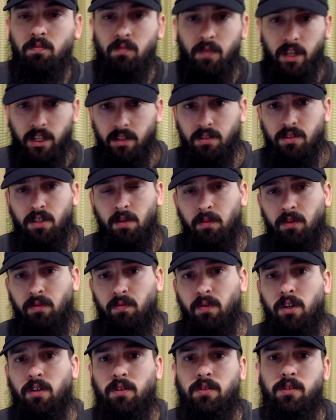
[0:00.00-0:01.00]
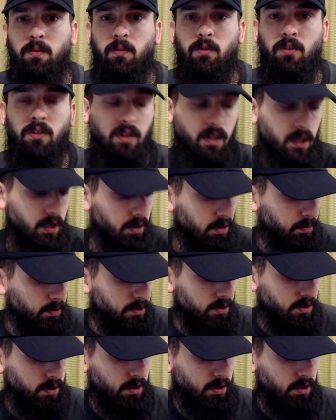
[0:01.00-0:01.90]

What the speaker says: They did something very similar to that. Let me see.